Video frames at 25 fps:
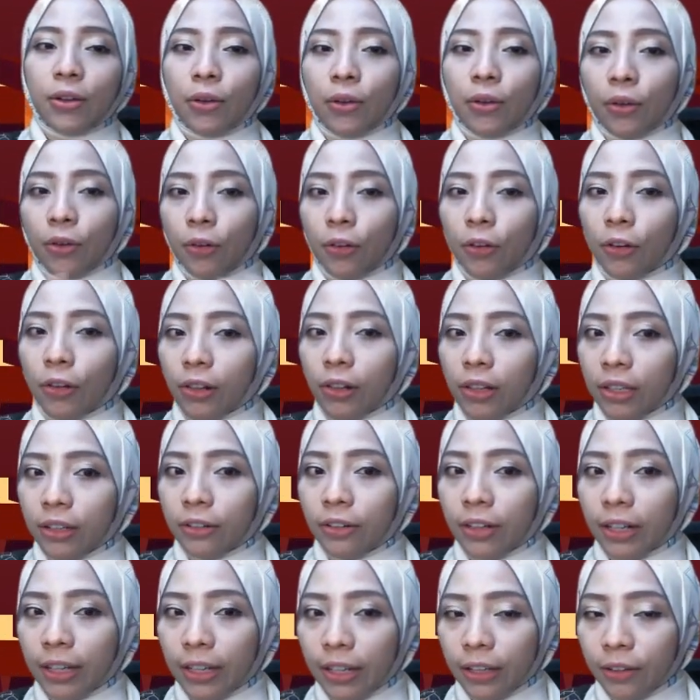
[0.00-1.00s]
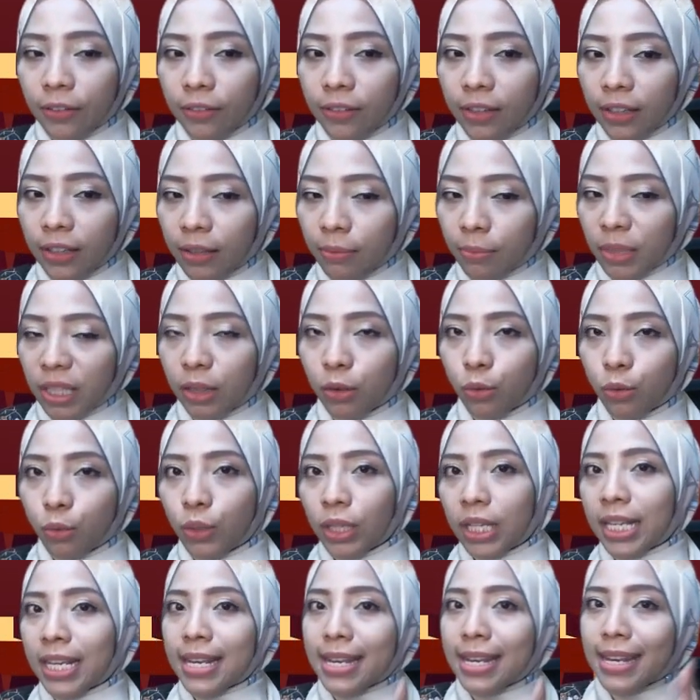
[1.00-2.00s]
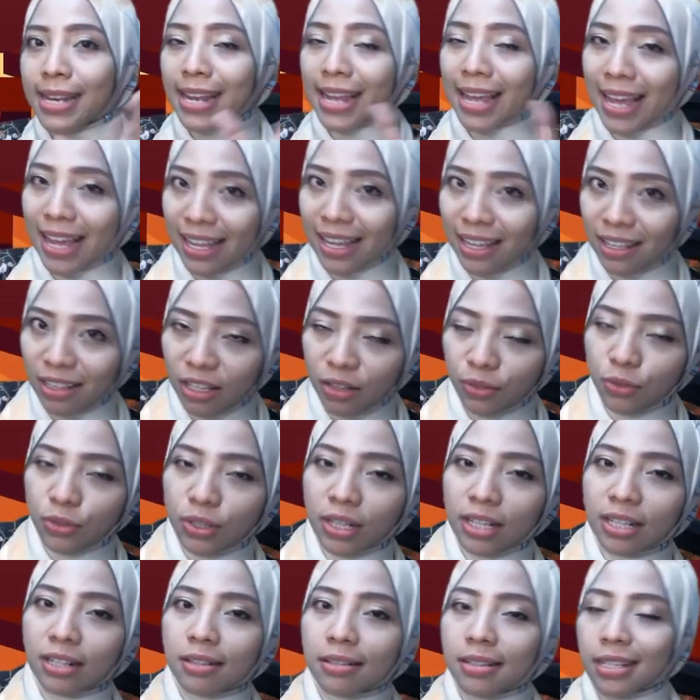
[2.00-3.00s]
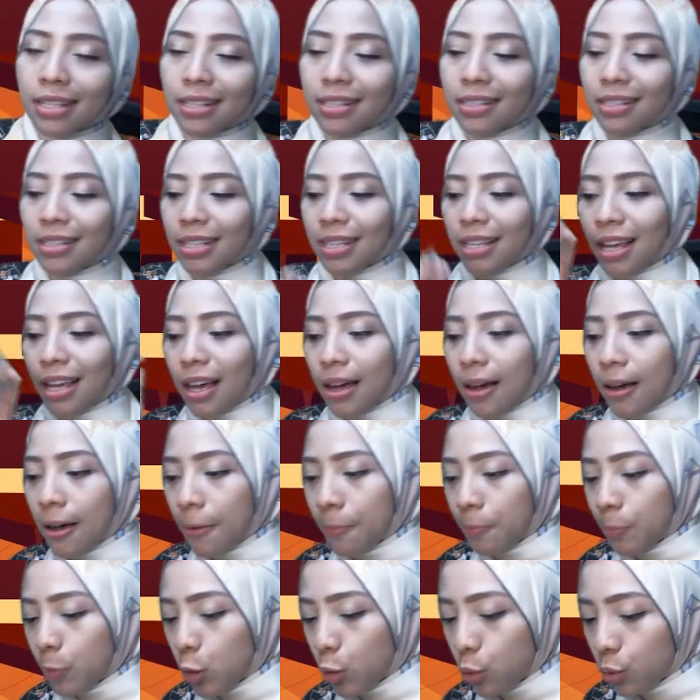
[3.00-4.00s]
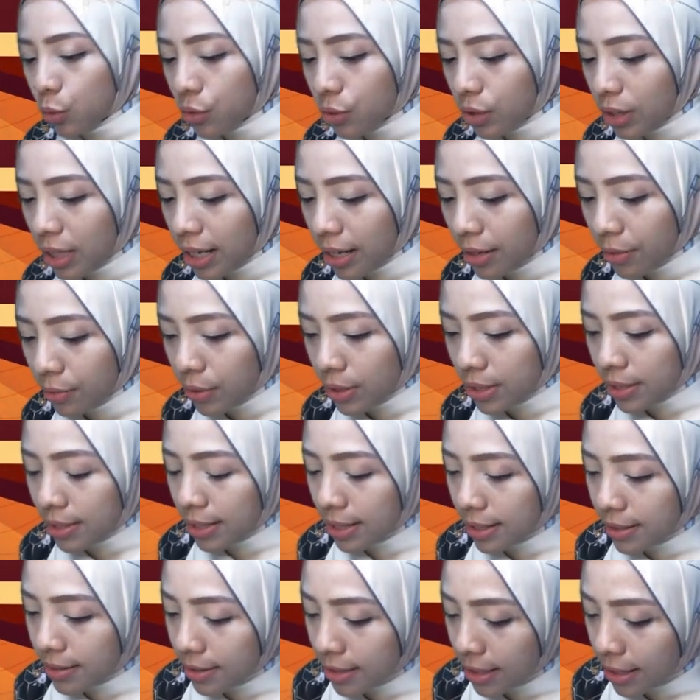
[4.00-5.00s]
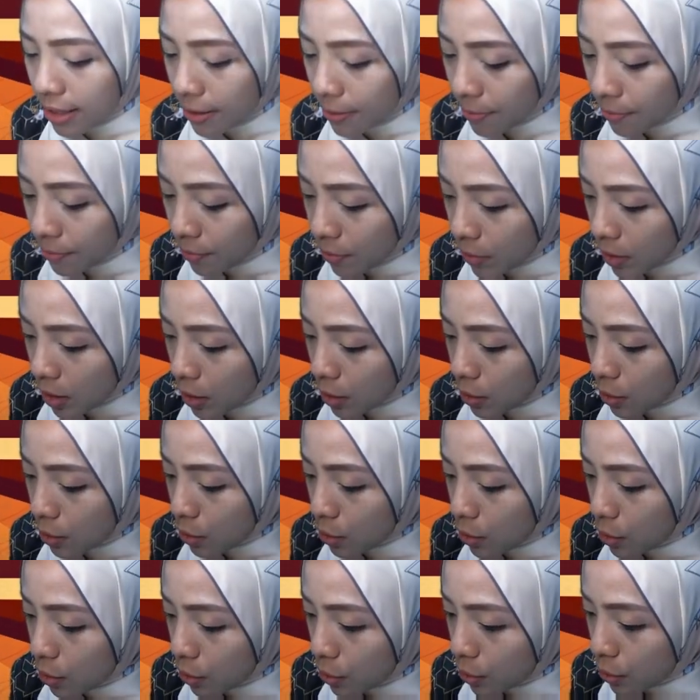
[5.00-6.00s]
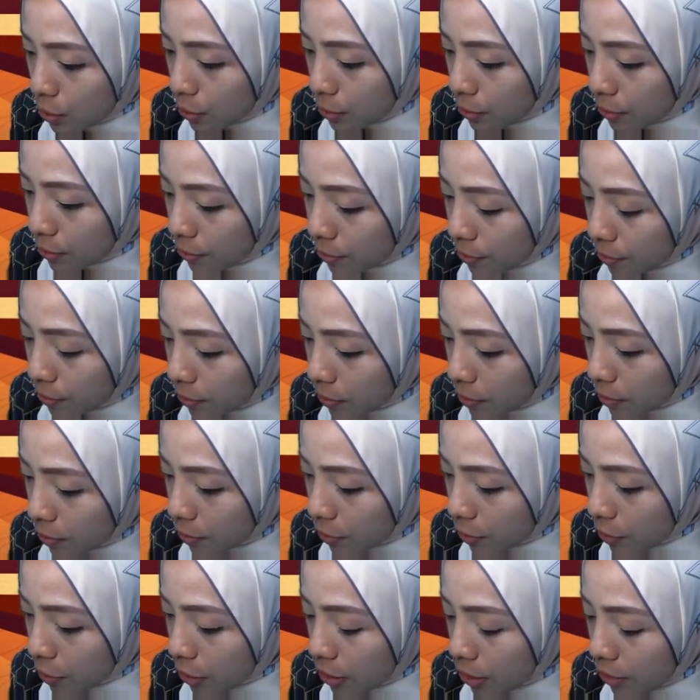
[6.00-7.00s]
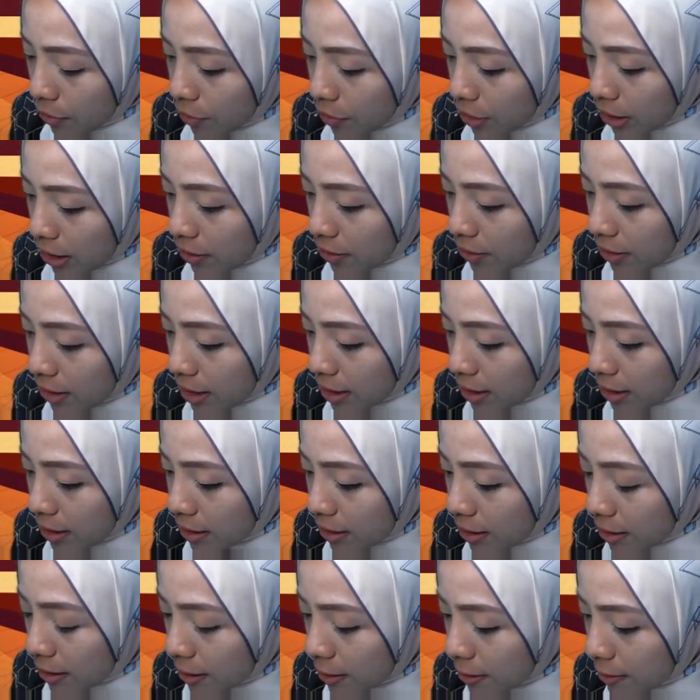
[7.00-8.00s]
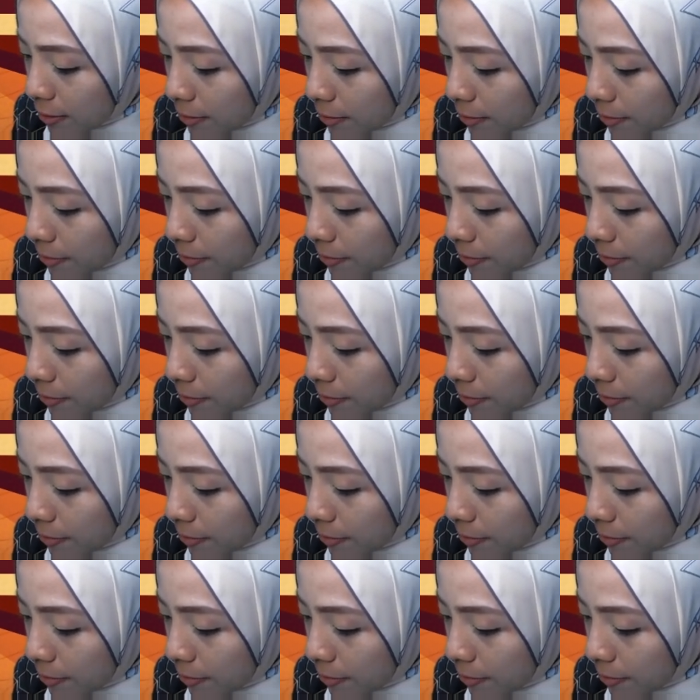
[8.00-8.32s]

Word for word: all around in between negative 360 up to 360. So 45 here,